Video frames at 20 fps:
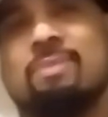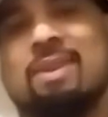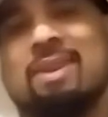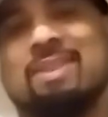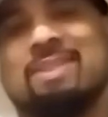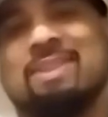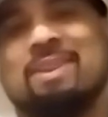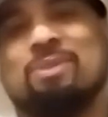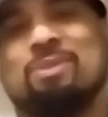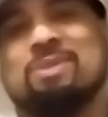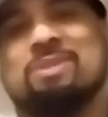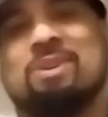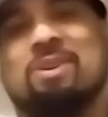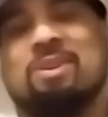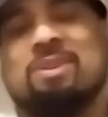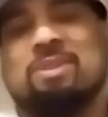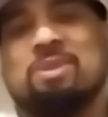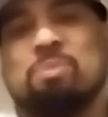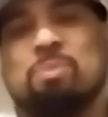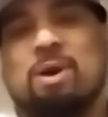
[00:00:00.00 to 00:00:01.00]
and they were
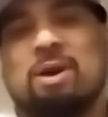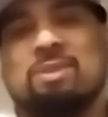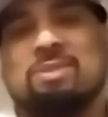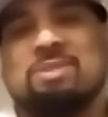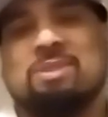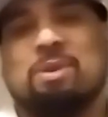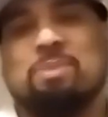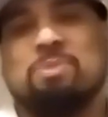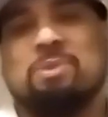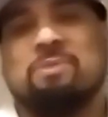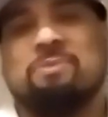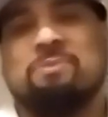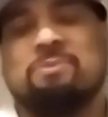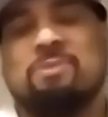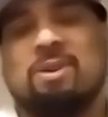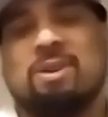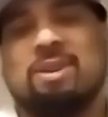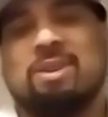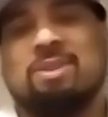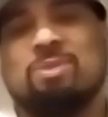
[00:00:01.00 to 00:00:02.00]
talking about something
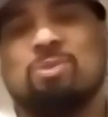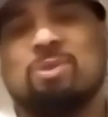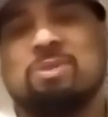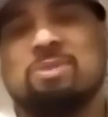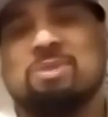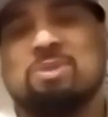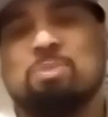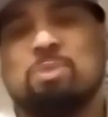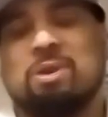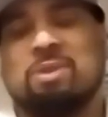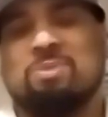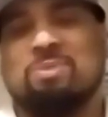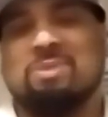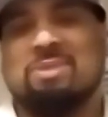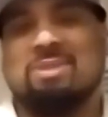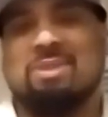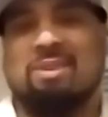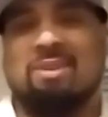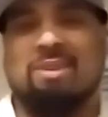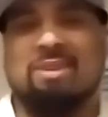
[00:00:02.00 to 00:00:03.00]
funny. Will Smith
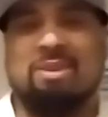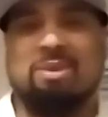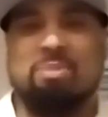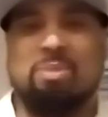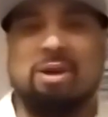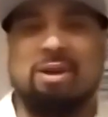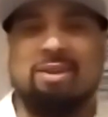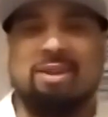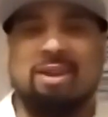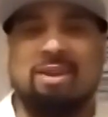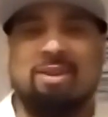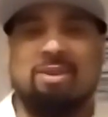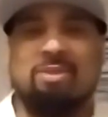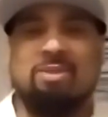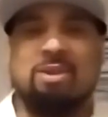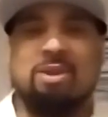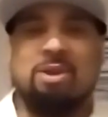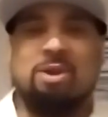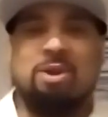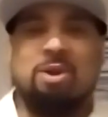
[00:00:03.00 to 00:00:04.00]
was talking about
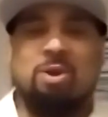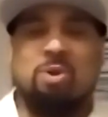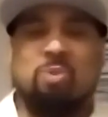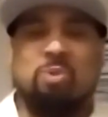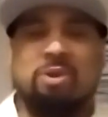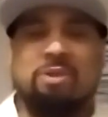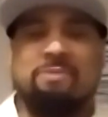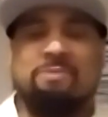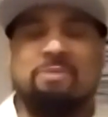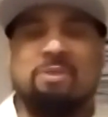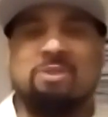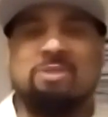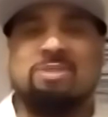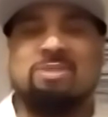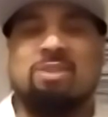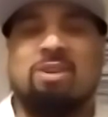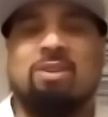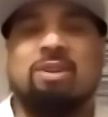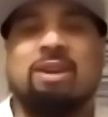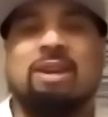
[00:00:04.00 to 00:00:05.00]
how when he first
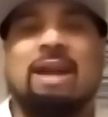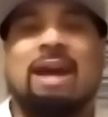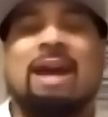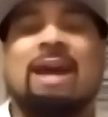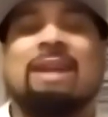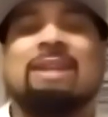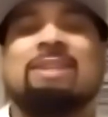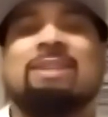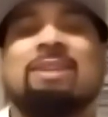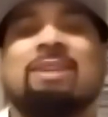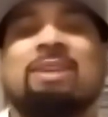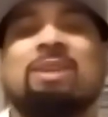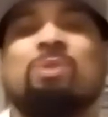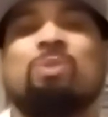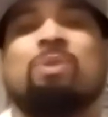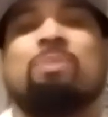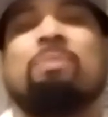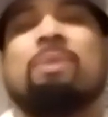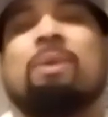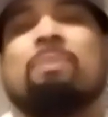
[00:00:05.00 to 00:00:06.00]
started acting, he
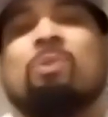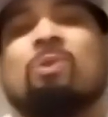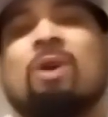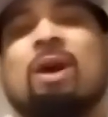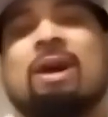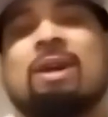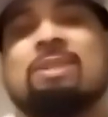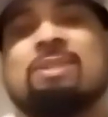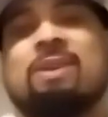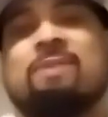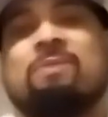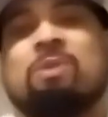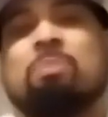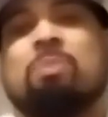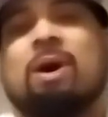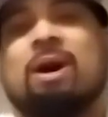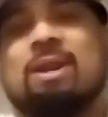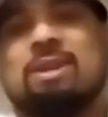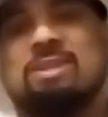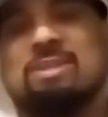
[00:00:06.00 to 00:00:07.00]
would memorize
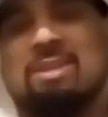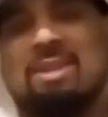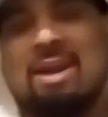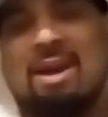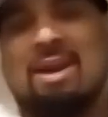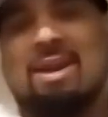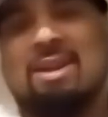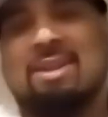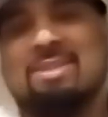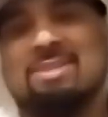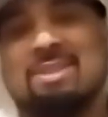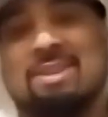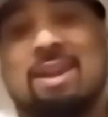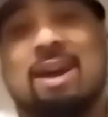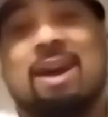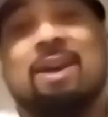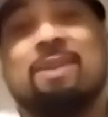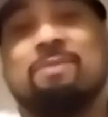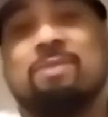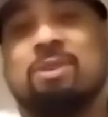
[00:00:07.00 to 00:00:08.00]
everybody's lines, and
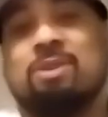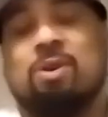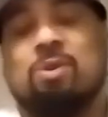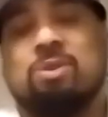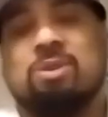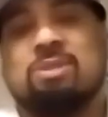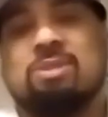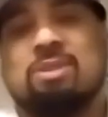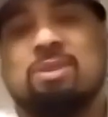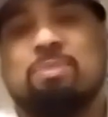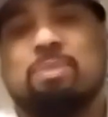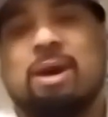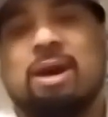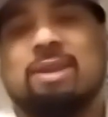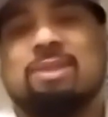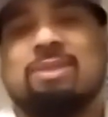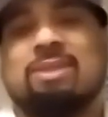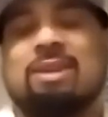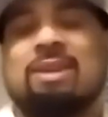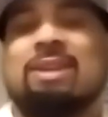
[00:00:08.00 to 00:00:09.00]
I even noticed it
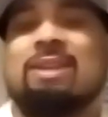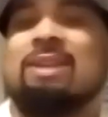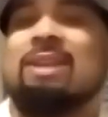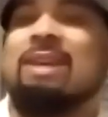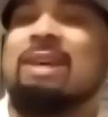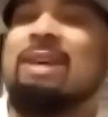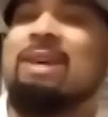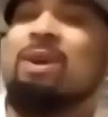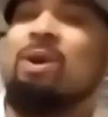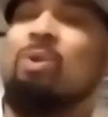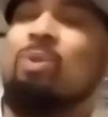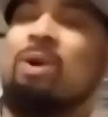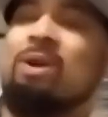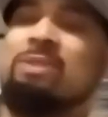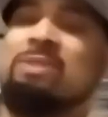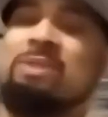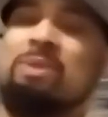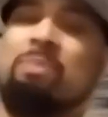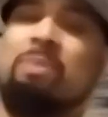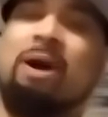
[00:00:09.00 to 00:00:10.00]
back then. While
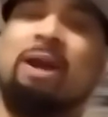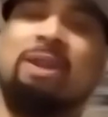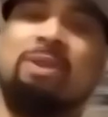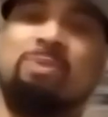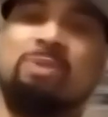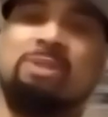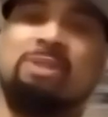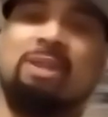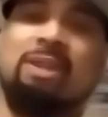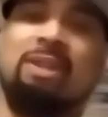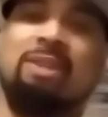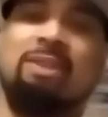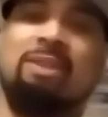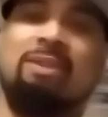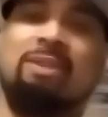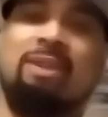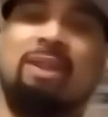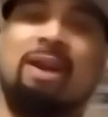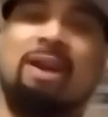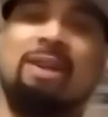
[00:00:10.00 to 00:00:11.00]
somebody was saying
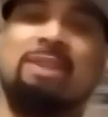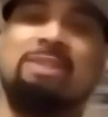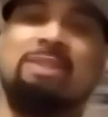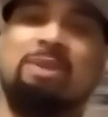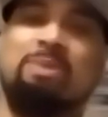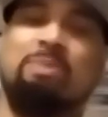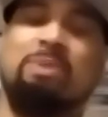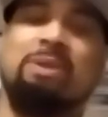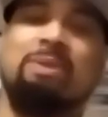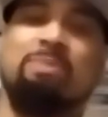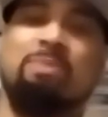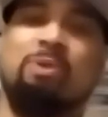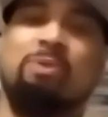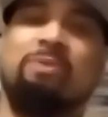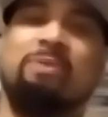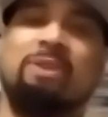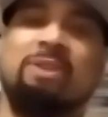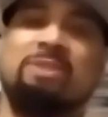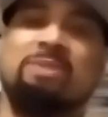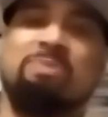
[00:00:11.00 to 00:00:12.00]
their lines, he'd be
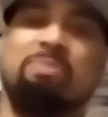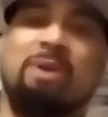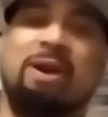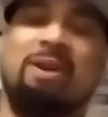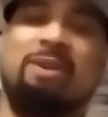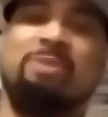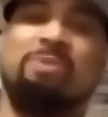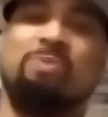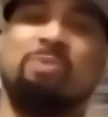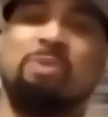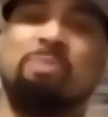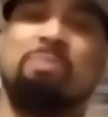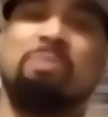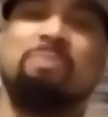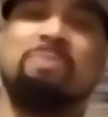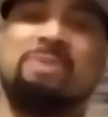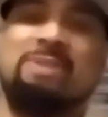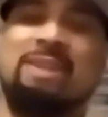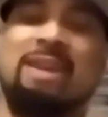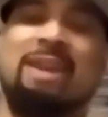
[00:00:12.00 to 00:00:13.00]
moving his mouth,
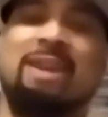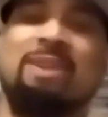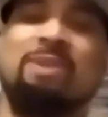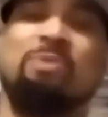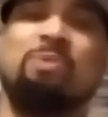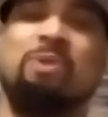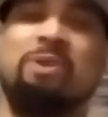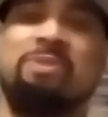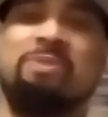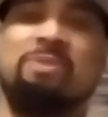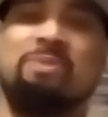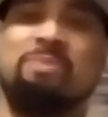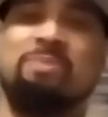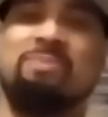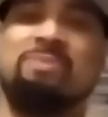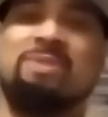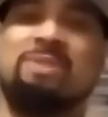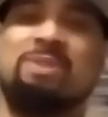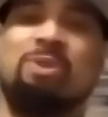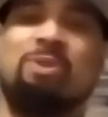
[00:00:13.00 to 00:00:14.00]
saying it with
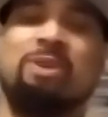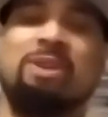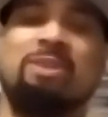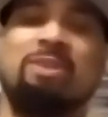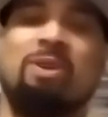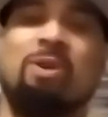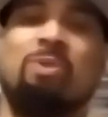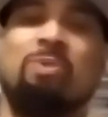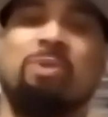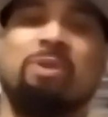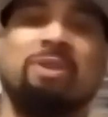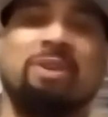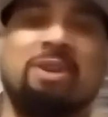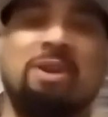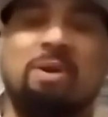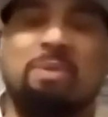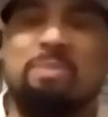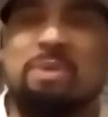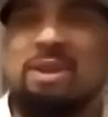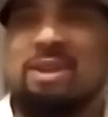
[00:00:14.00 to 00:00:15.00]
them, so he know where to
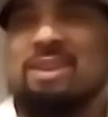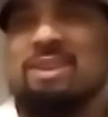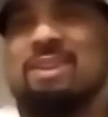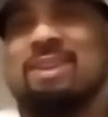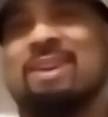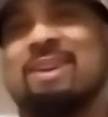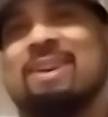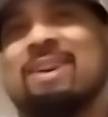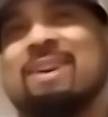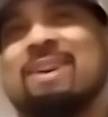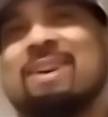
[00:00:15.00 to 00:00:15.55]
come in.